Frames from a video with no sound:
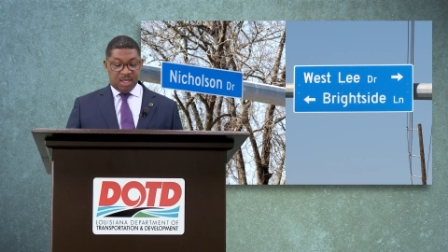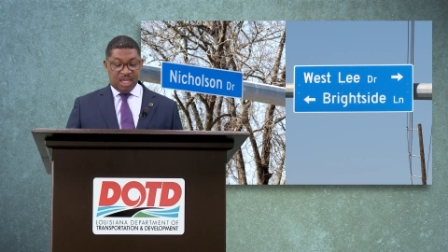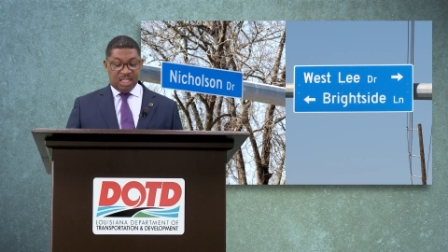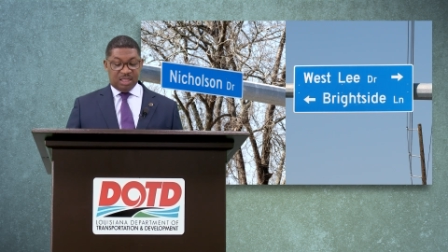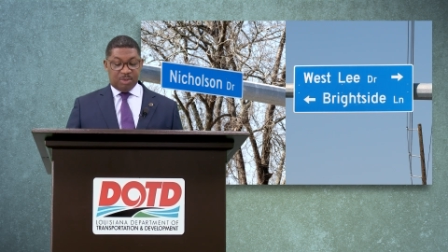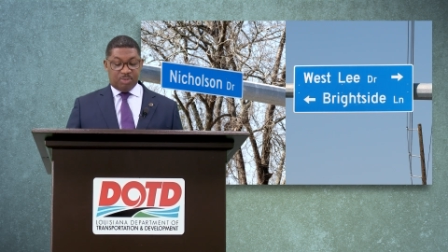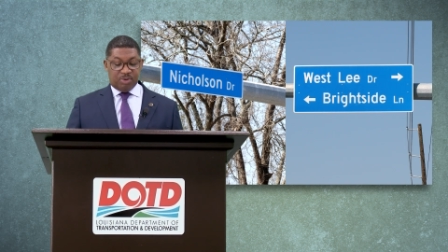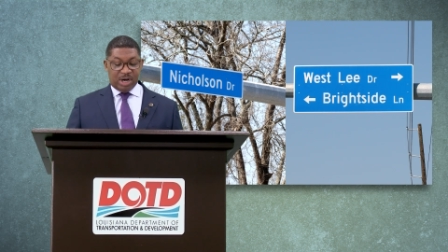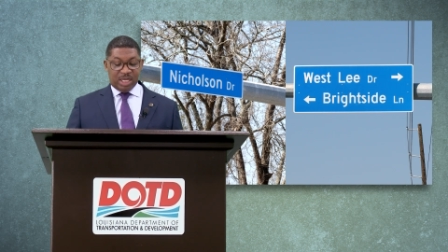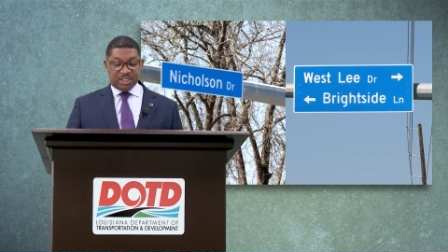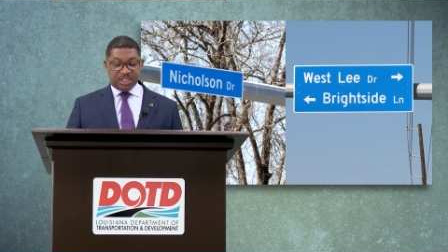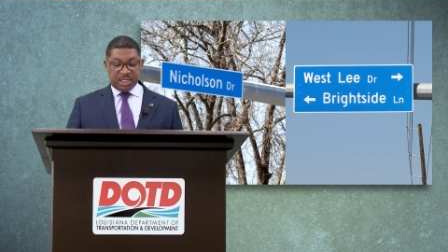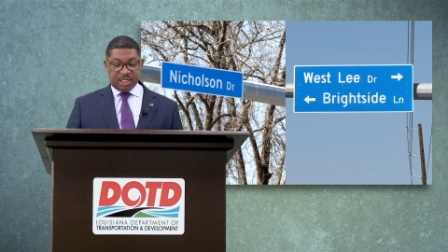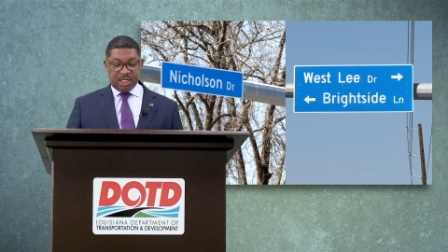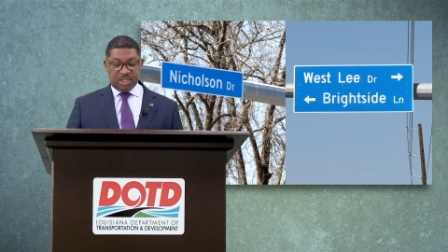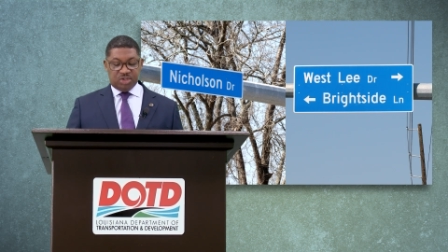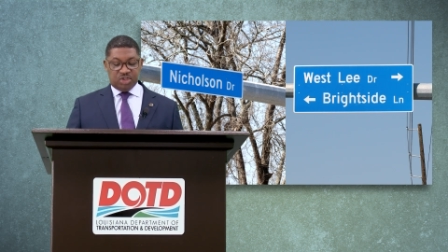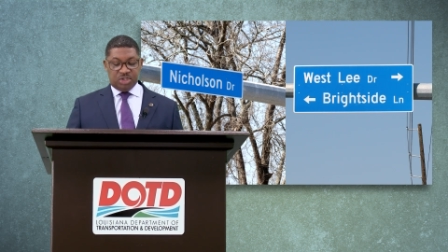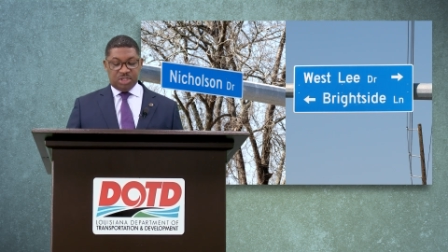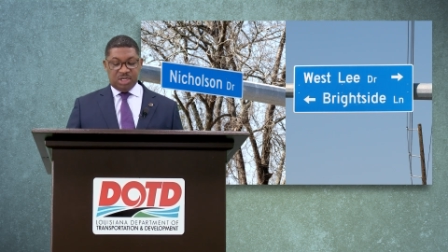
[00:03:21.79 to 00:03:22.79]
and the project
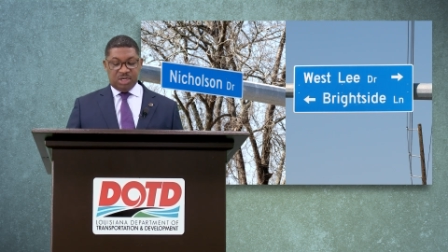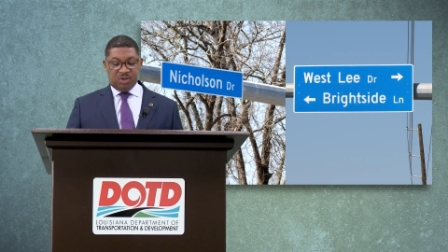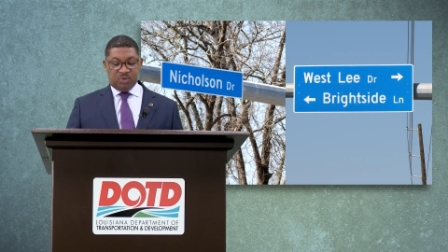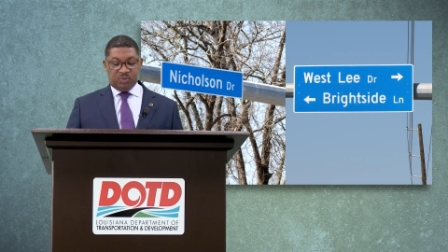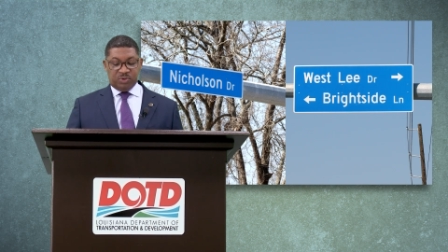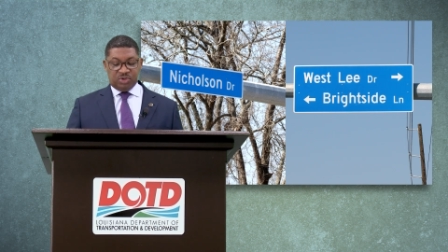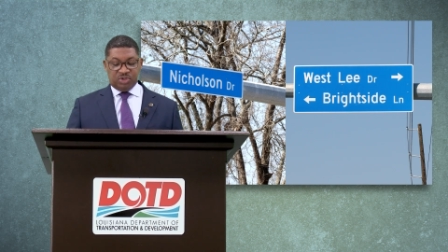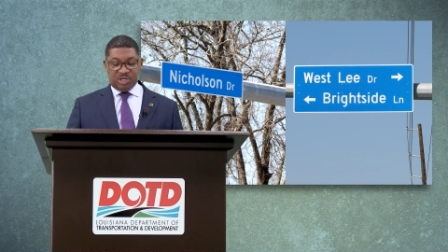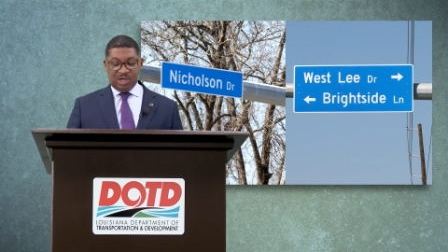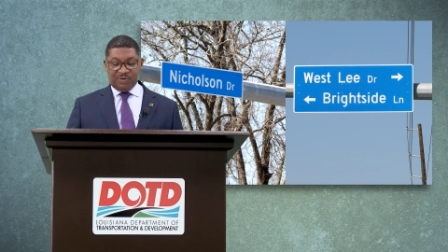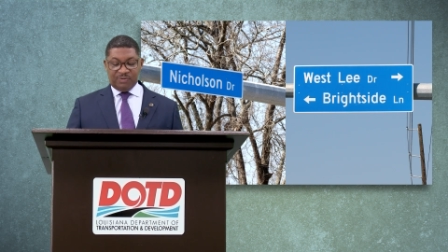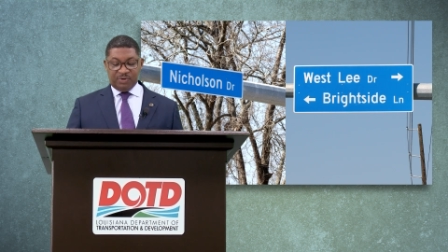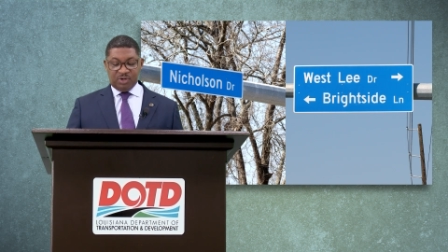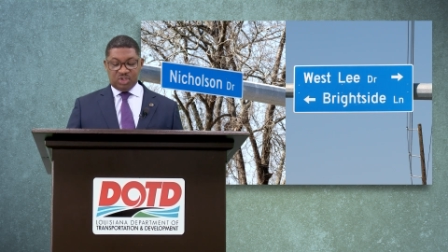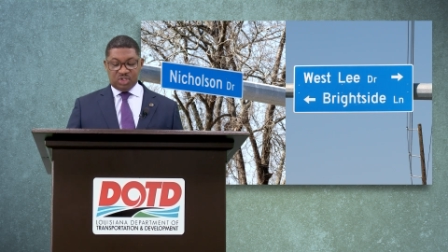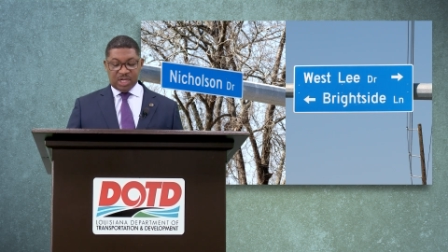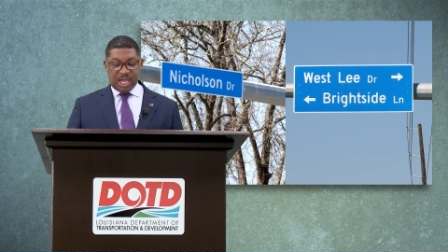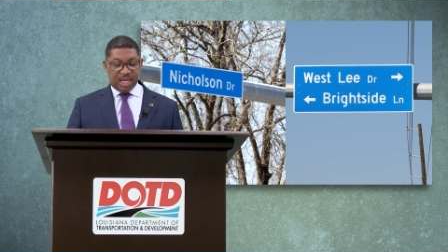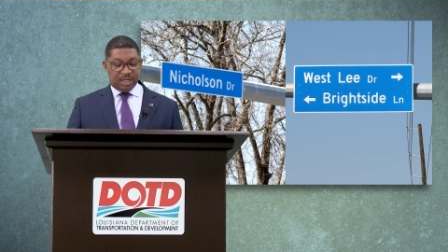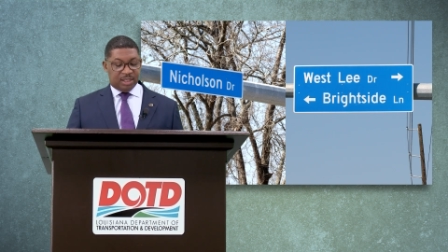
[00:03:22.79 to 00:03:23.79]
engineer was Jeffrey
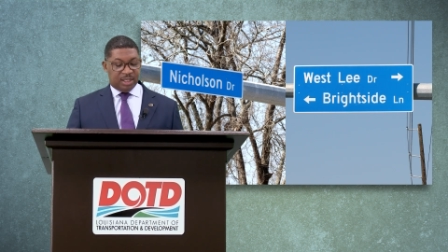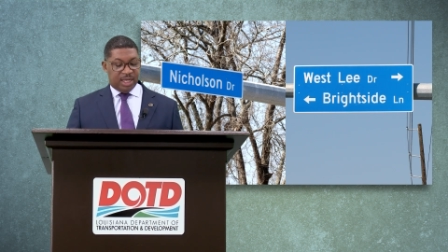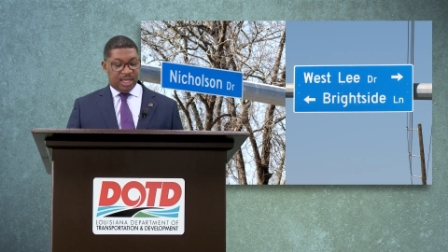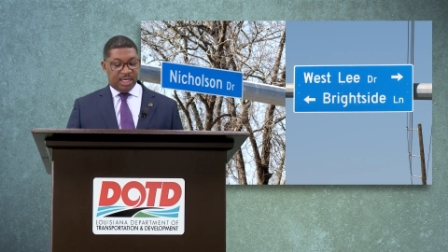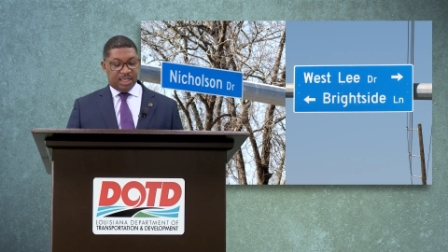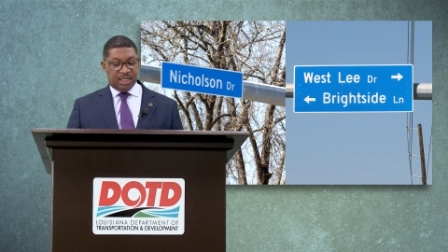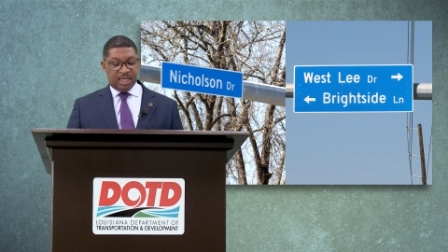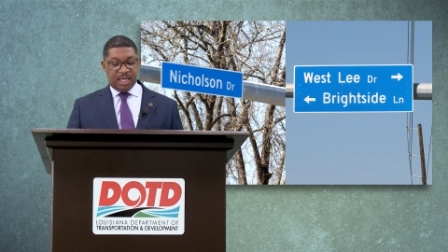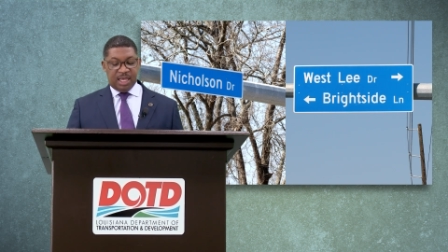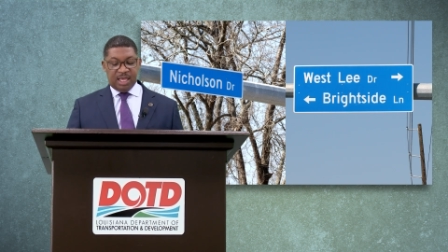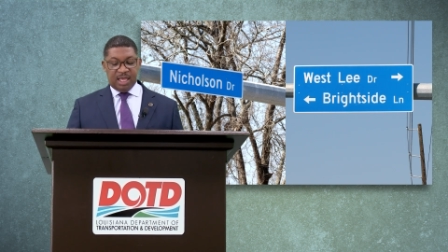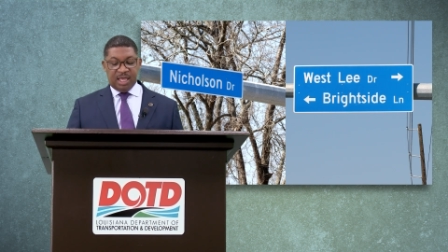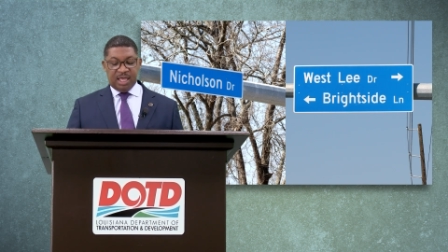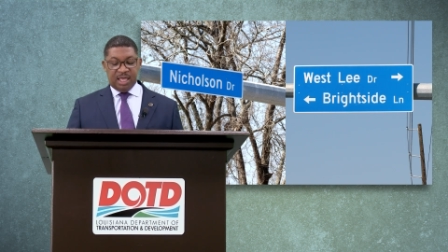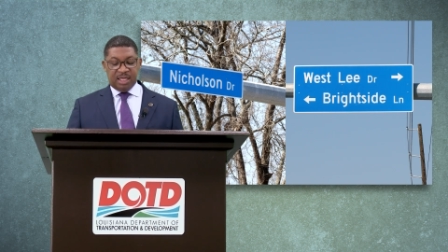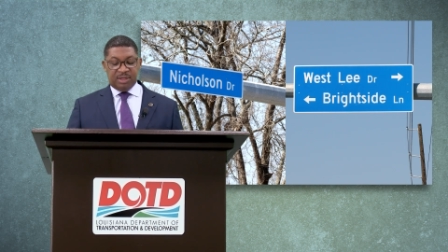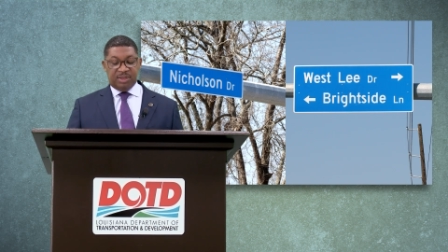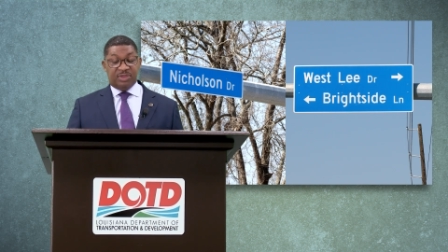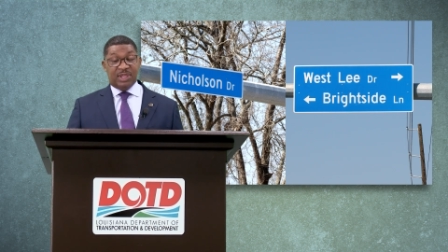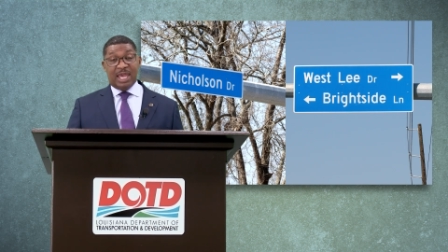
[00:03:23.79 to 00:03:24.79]
Chatelain
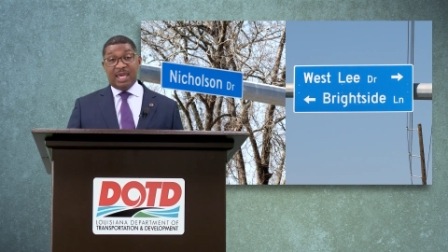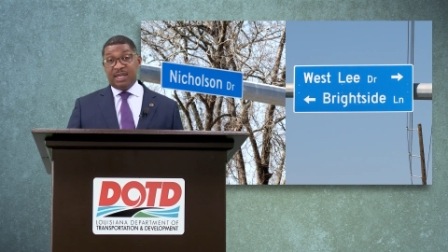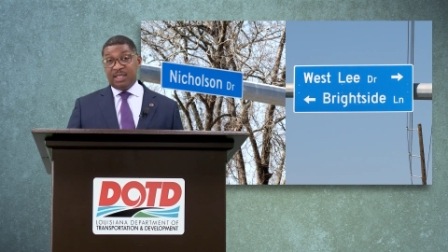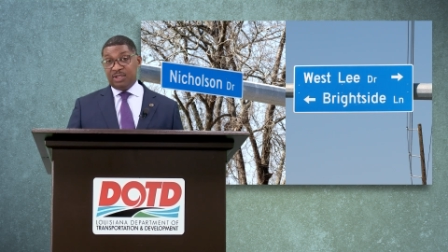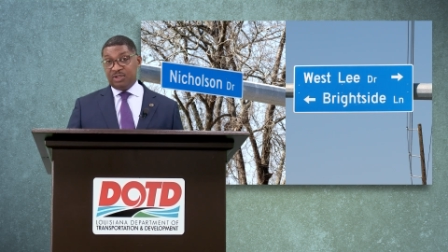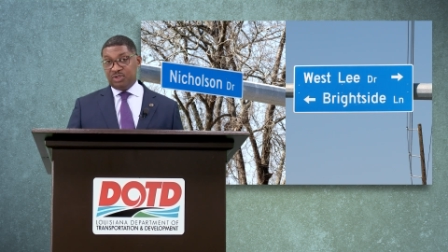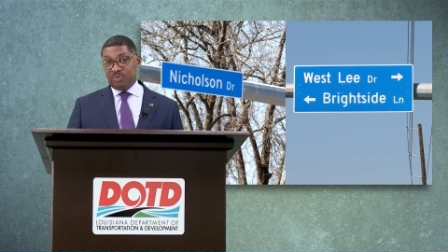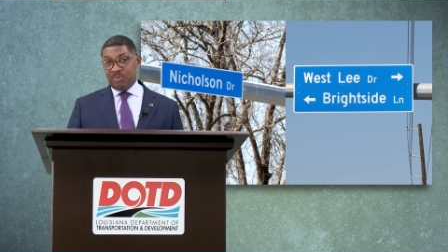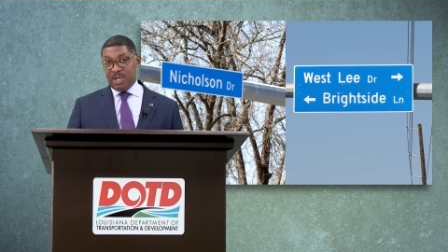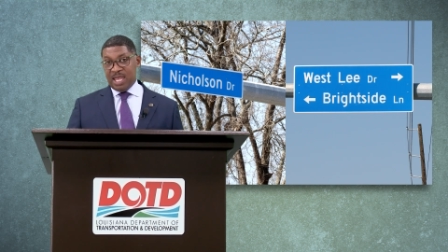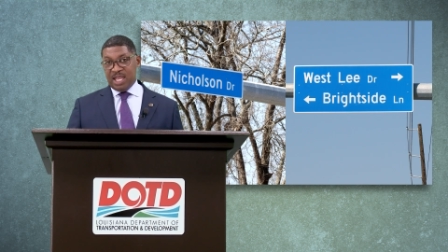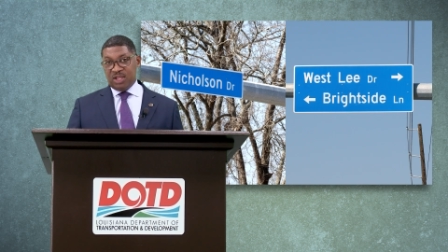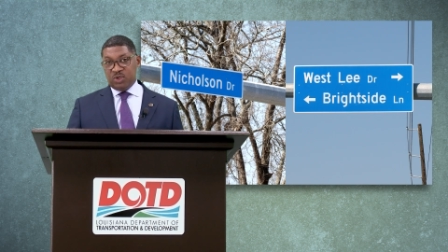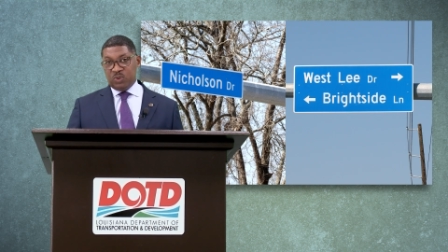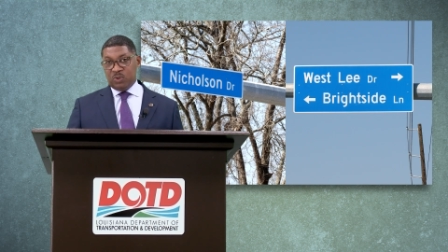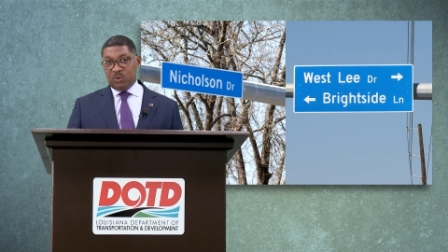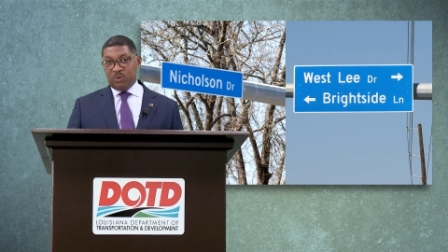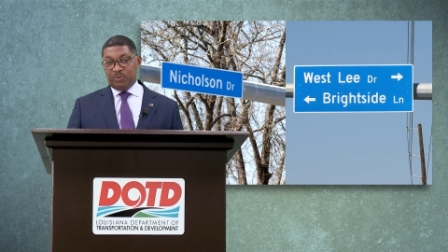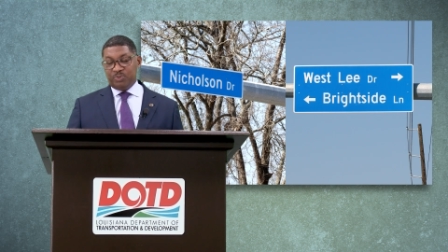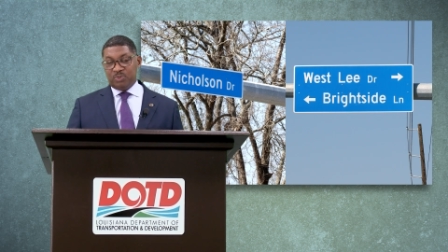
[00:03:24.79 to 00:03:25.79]
and Thaddeus
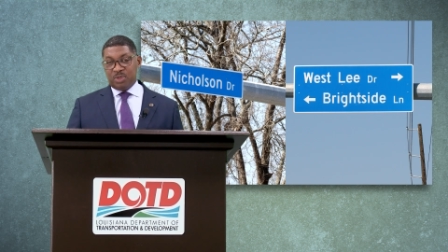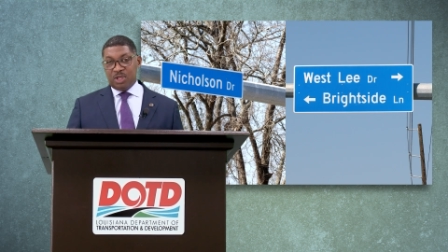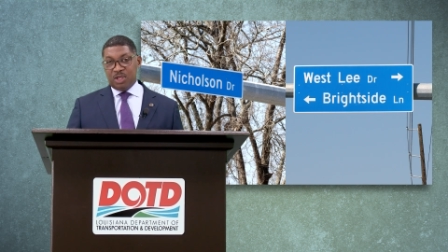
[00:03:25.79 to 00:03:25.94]
Manuel.